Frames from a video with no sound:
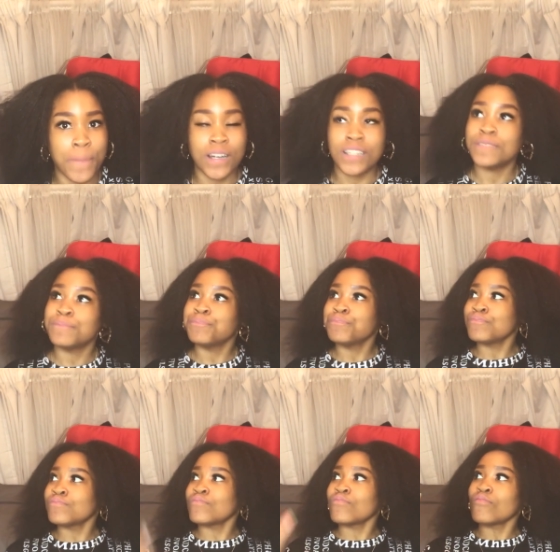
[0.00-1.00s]
but
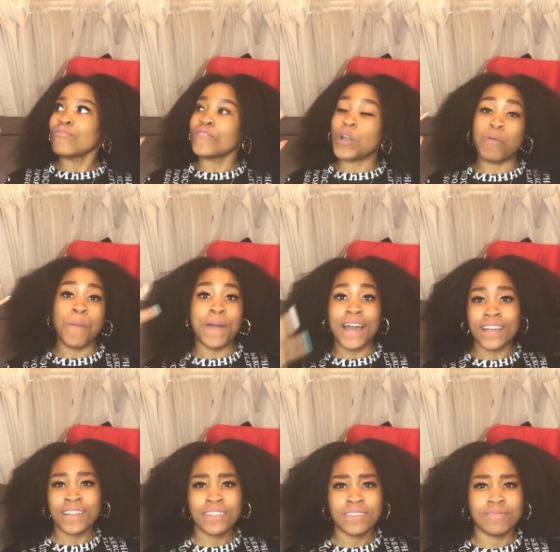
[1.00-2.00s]
we're
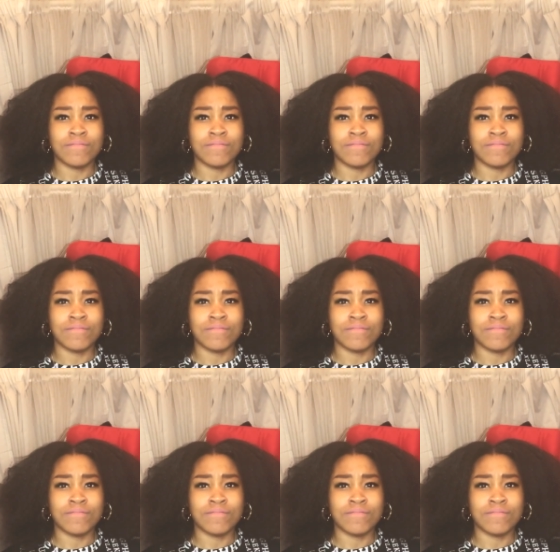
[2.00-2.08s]
back